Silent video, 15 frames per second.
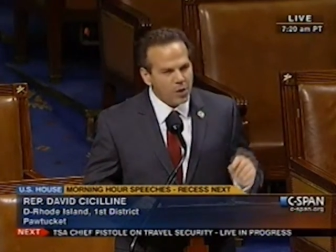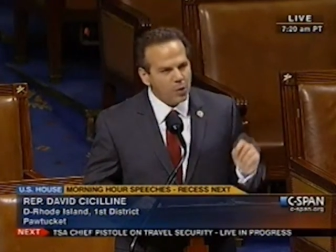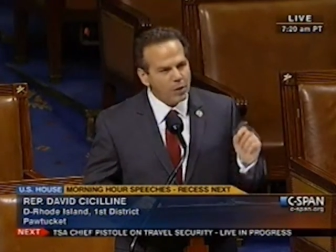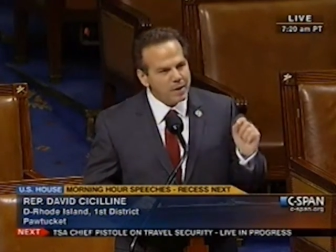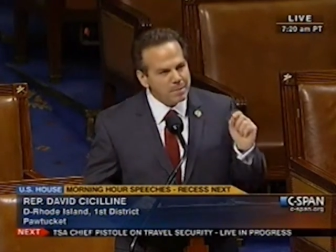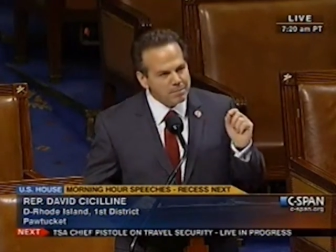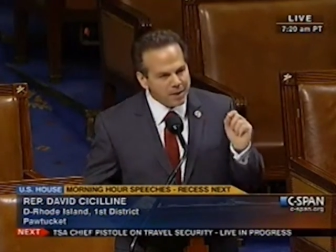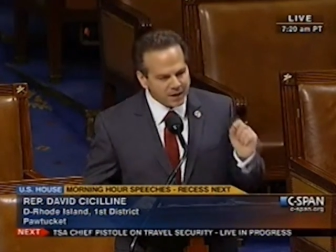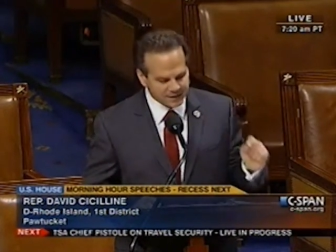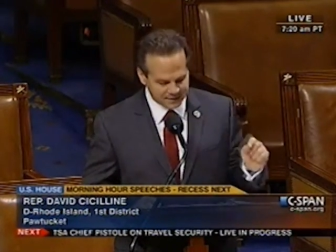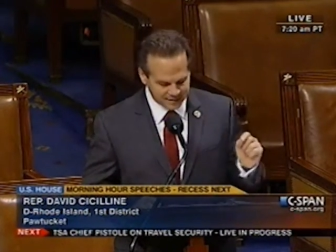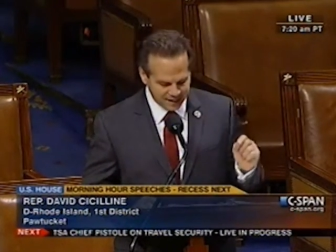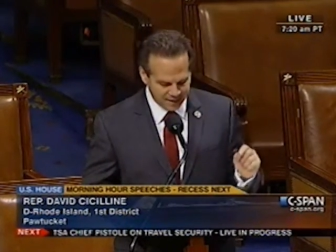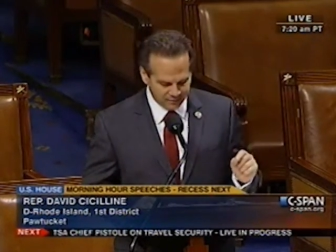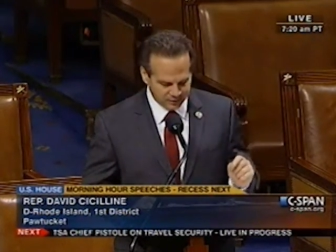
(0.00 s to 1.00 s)
We
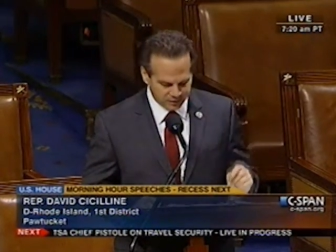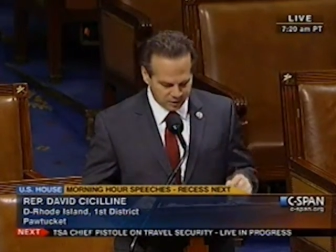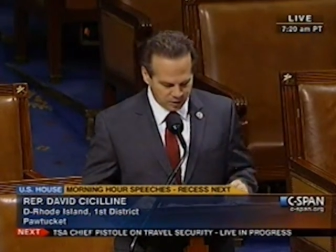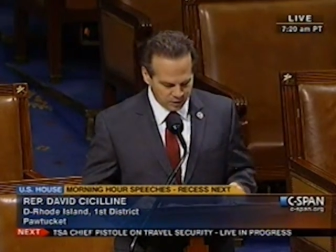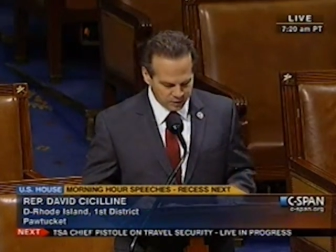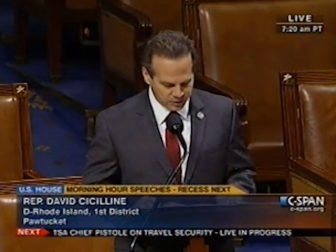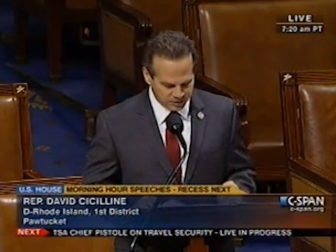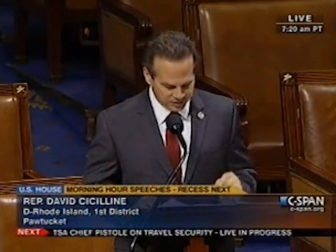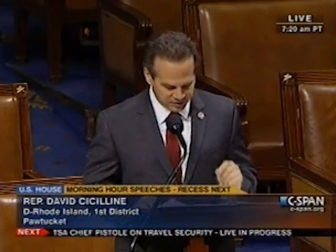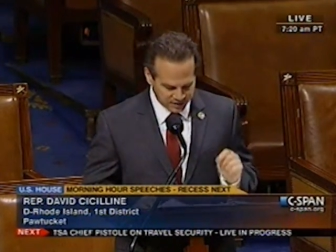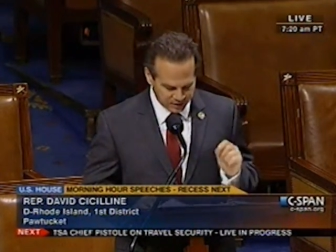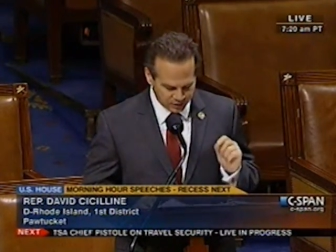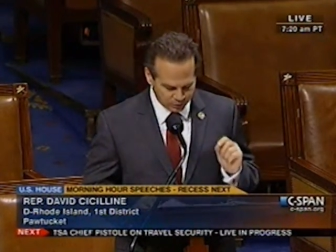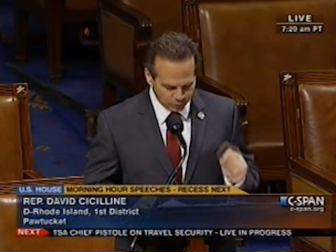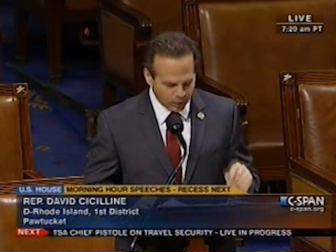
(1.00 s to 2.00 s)
must have the courage to
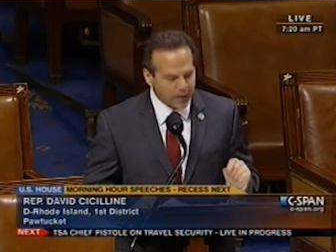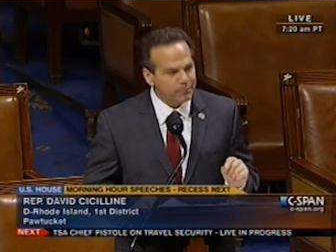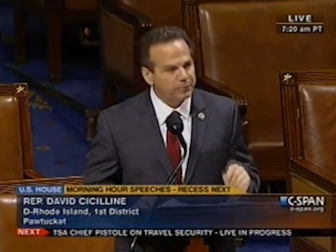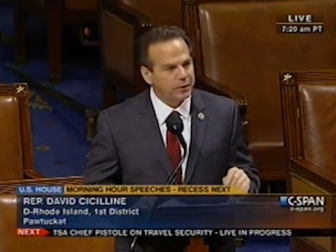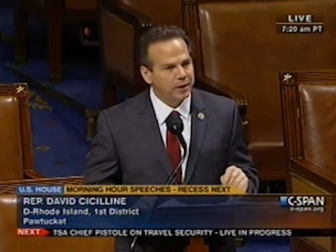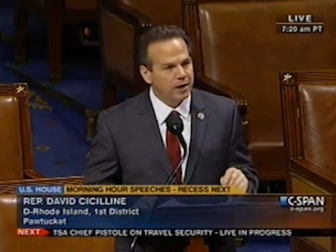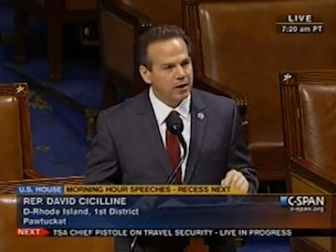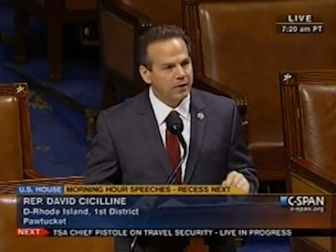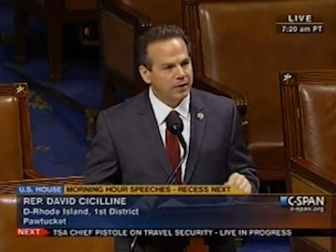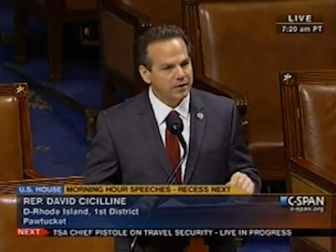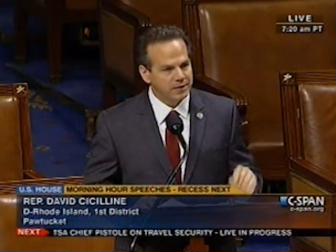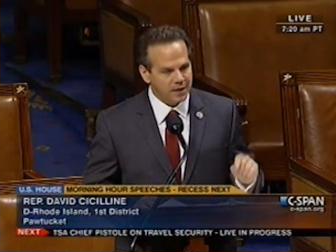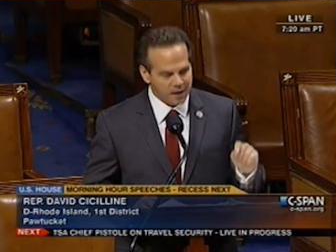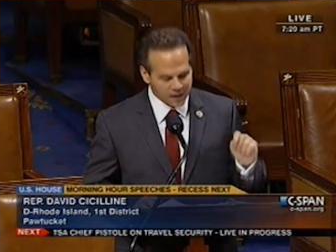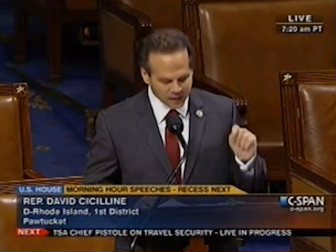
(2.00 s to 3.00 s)
set the right
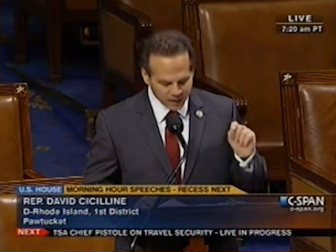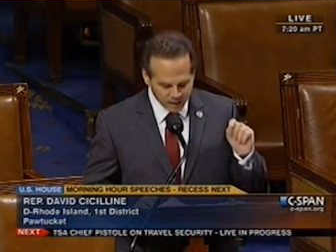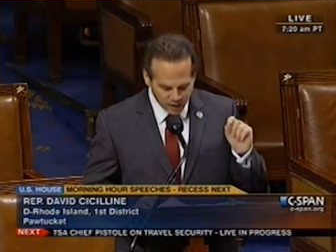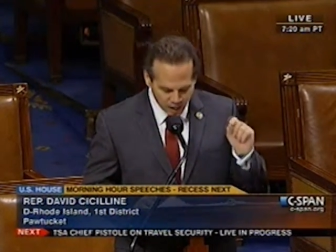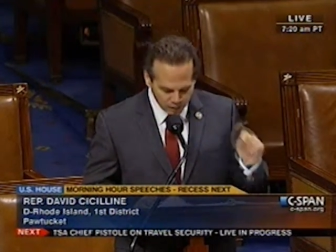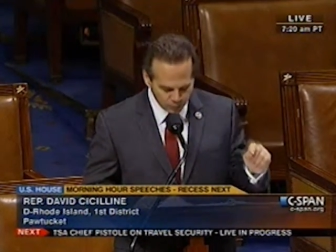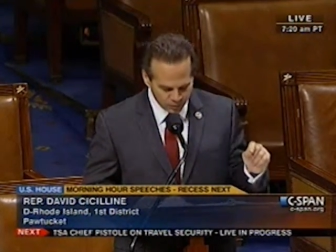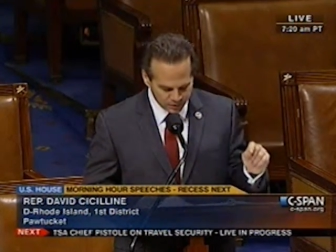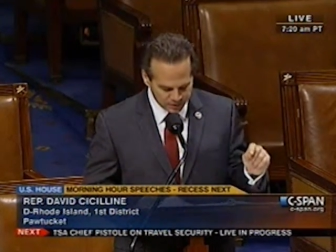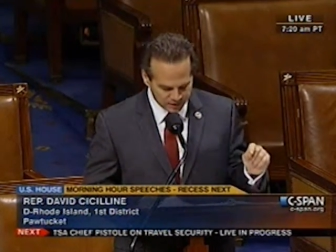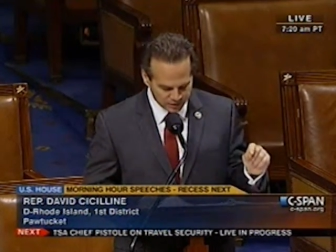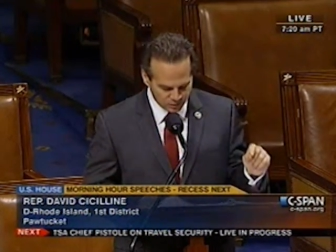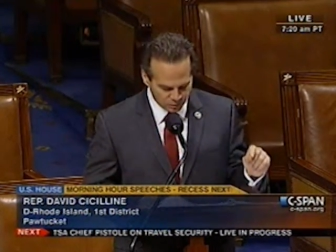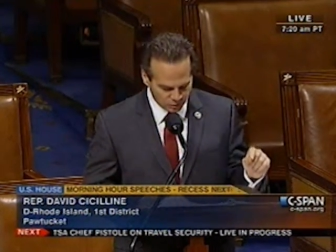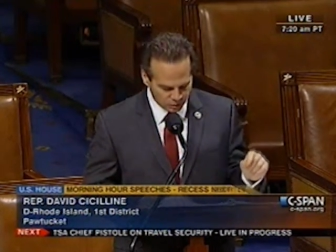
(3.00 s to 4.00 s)
priorities, cut what
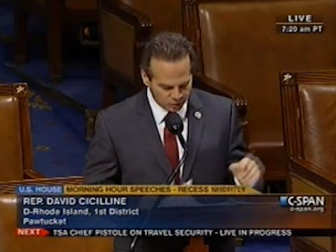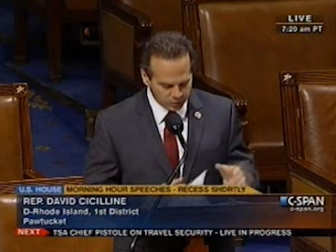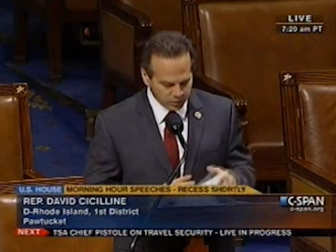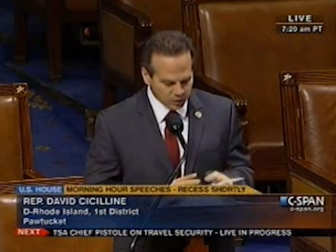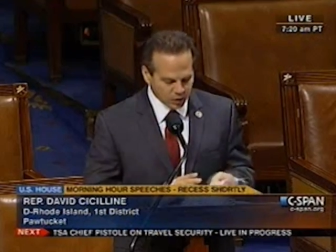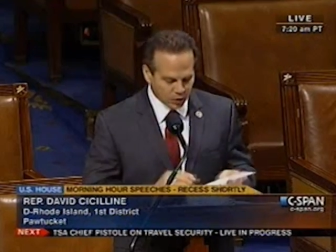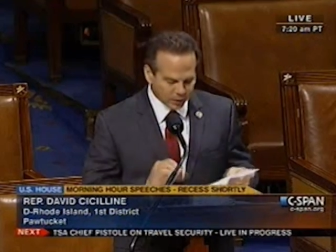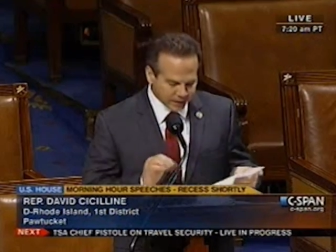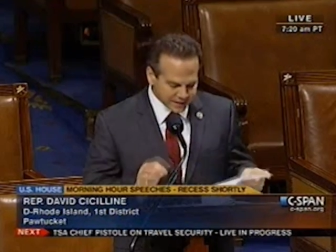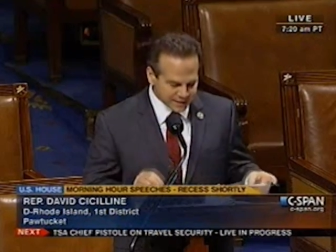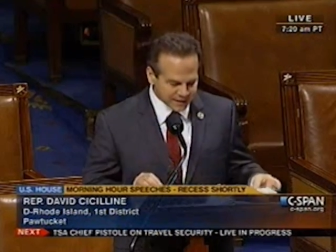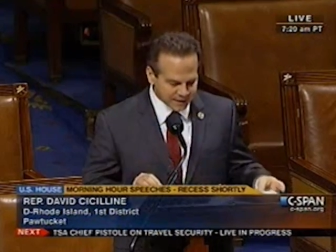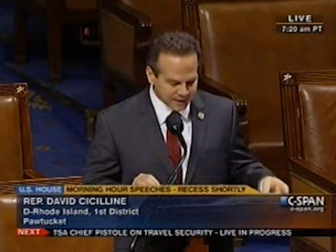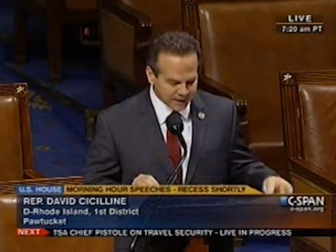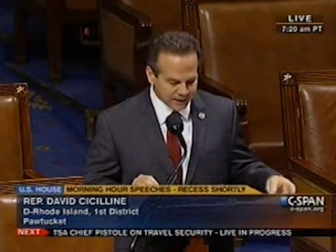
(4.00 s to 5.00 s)
doesn't work or
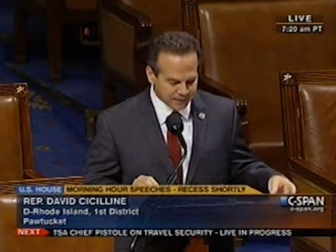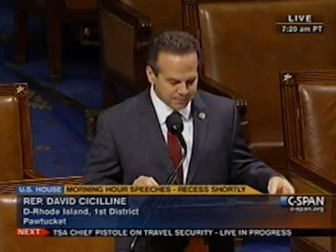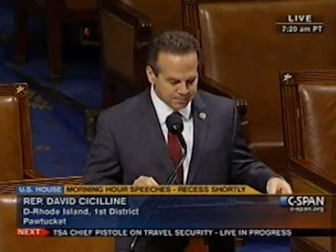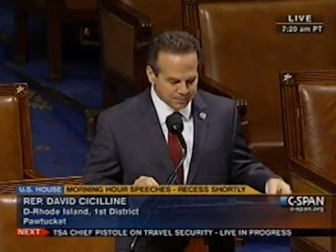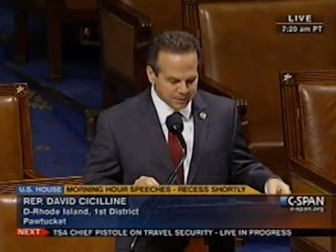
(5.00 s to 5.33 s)
isn't needed,